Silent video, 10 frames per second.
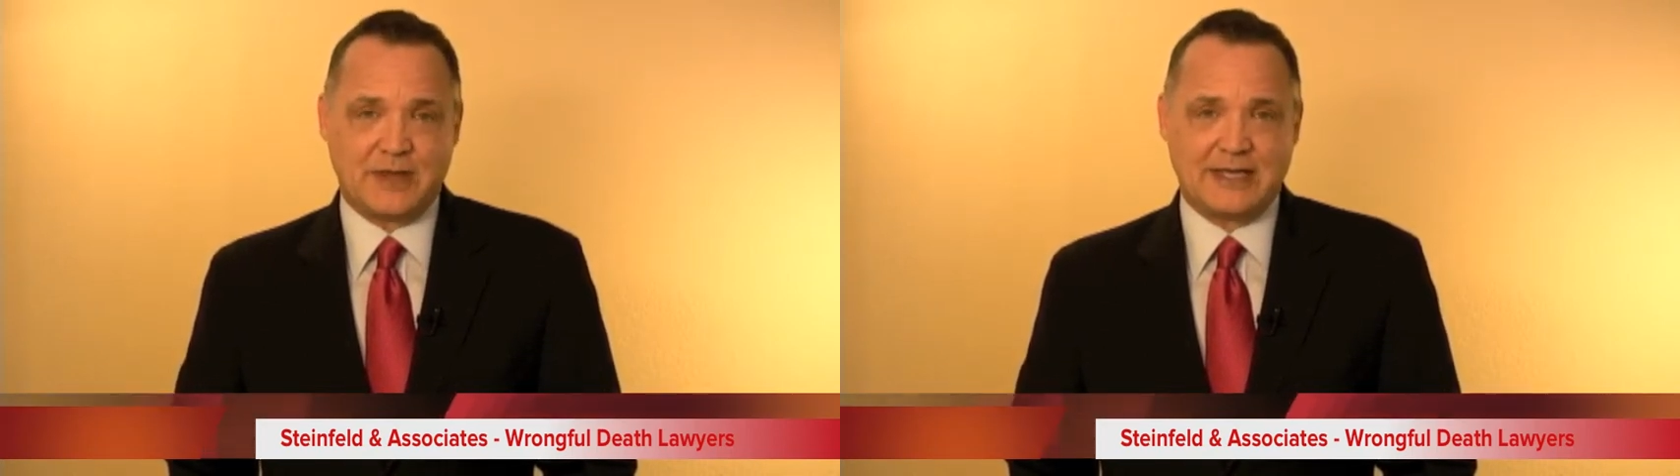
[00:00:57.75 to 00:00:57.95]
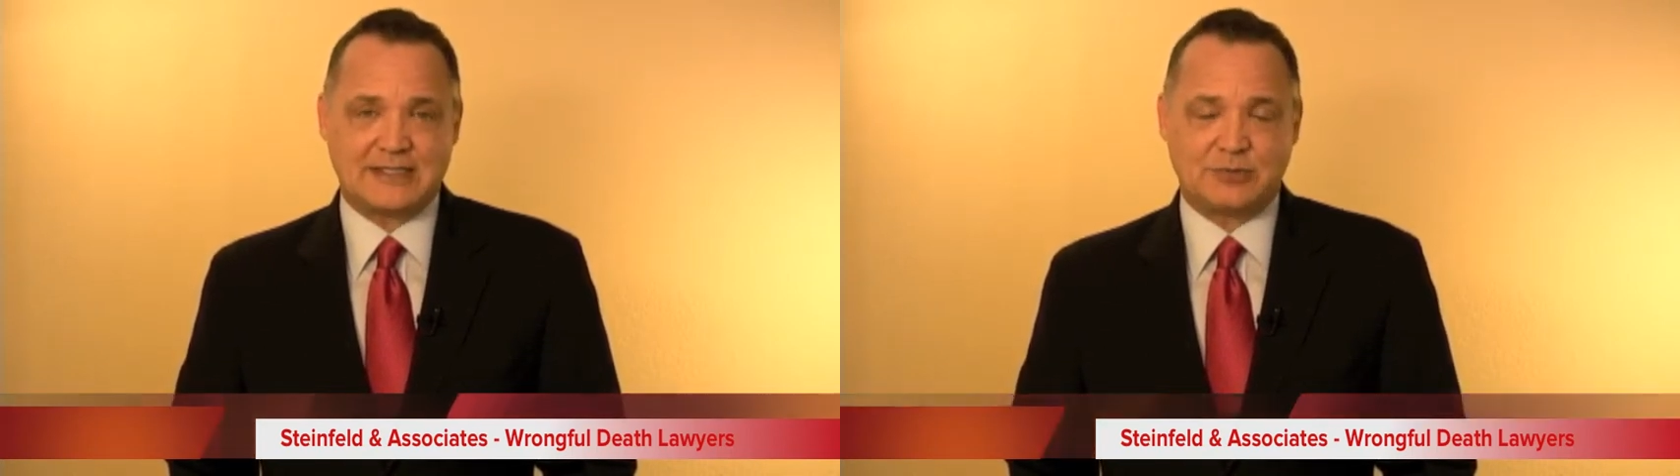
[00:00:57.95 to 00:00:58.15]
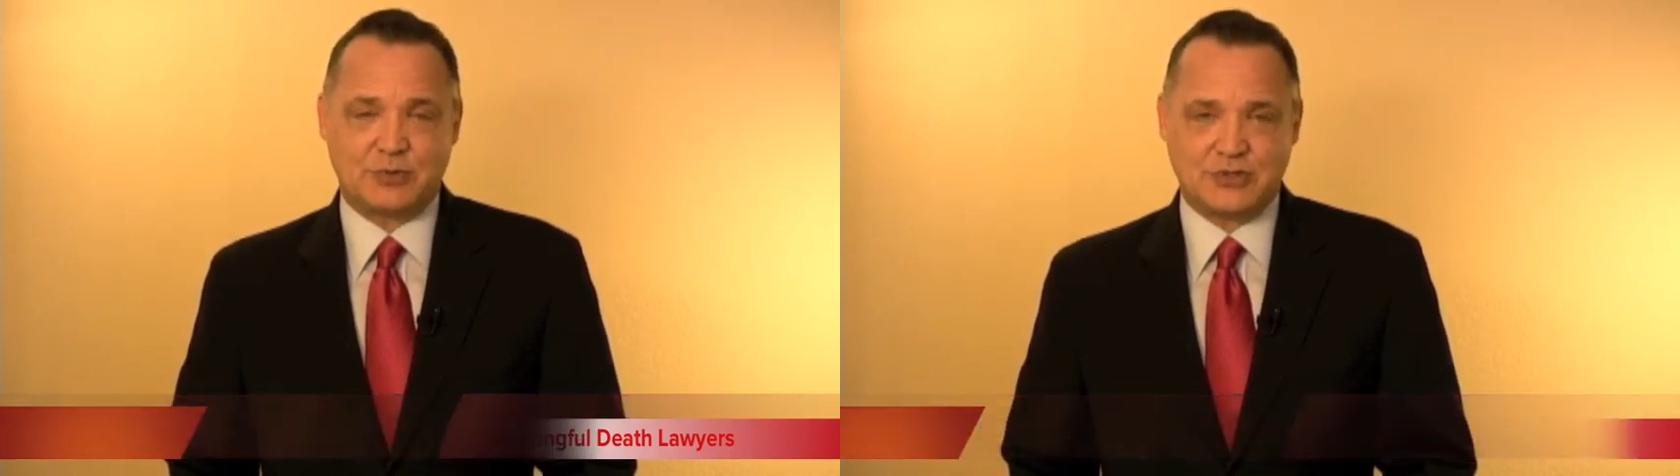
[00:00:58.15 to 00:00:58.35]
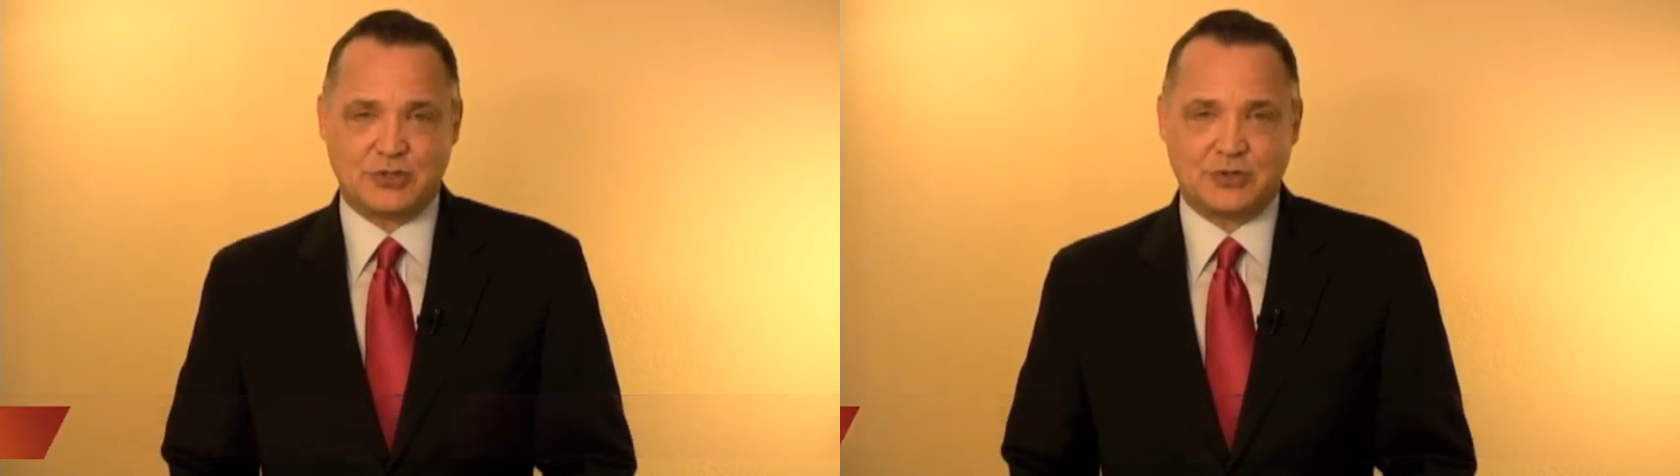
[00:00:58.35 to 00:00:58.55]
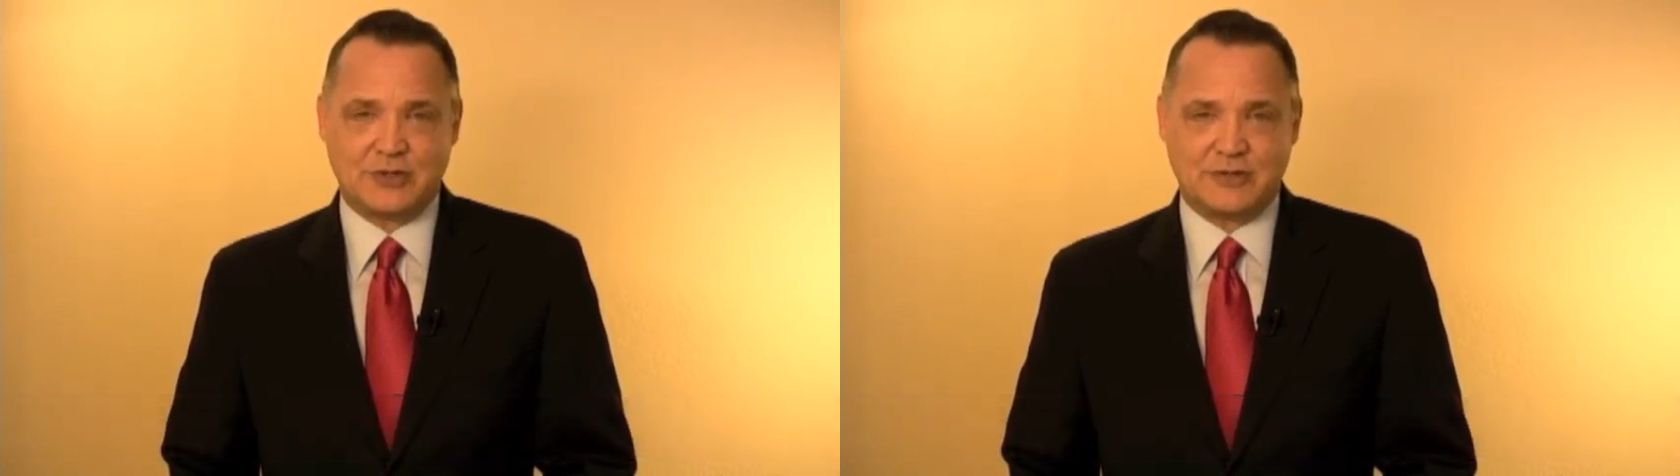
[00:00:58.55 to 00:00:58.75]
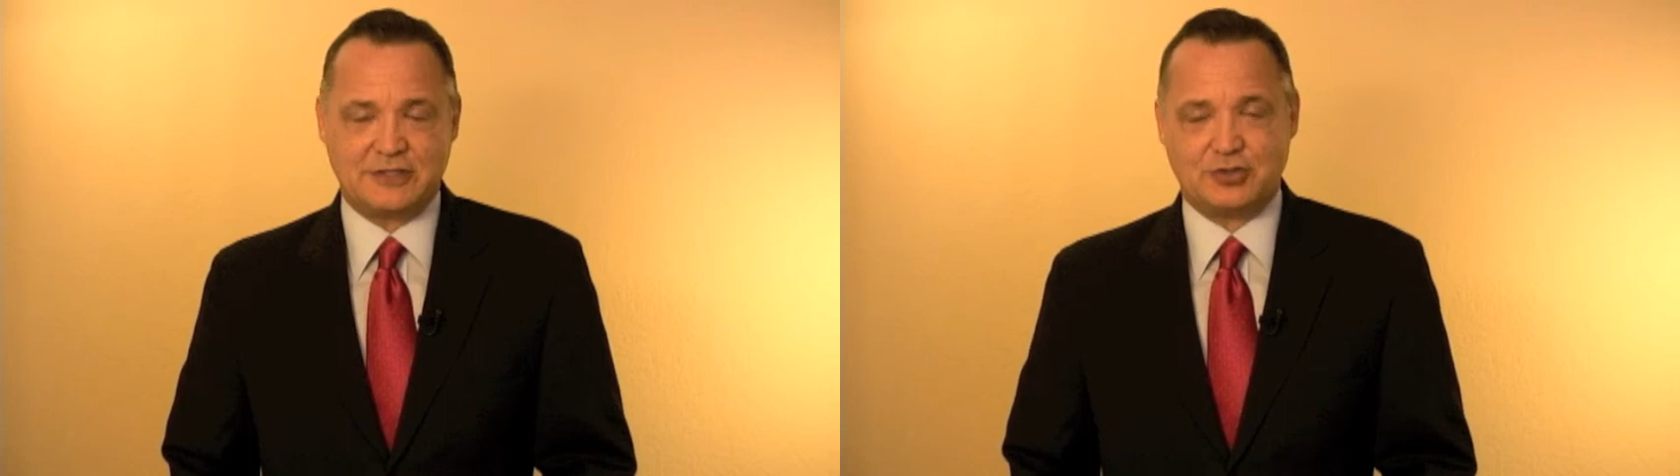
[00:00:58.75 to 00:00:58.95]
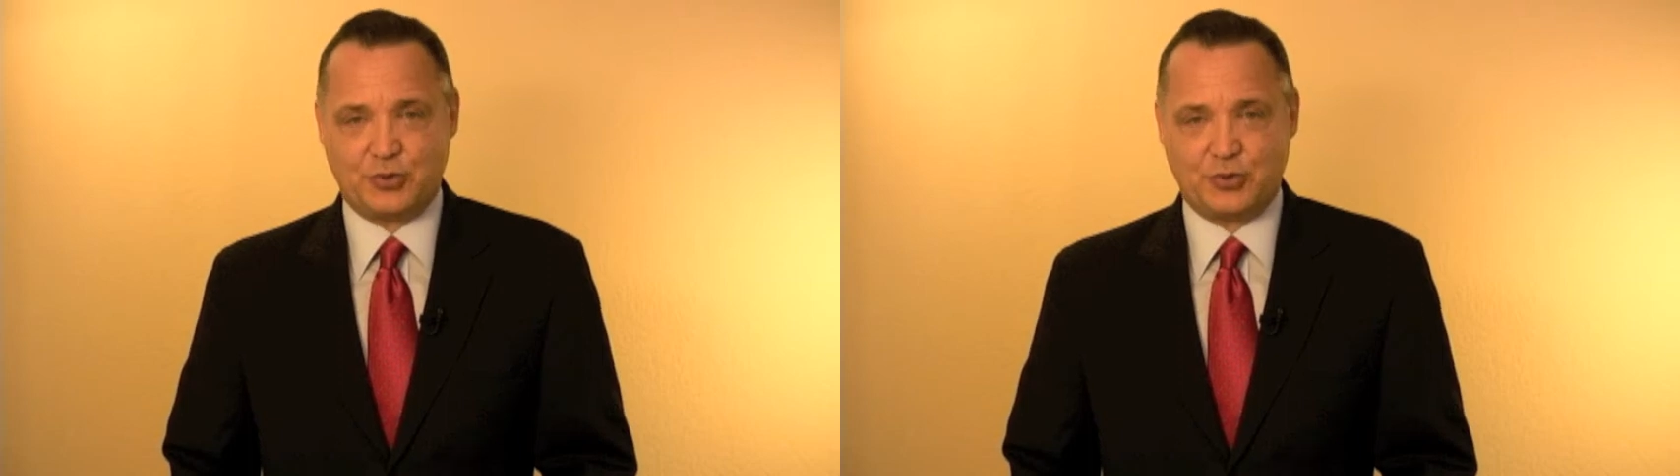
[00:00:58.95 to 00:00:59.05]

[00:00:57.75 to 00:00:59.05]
as a result of this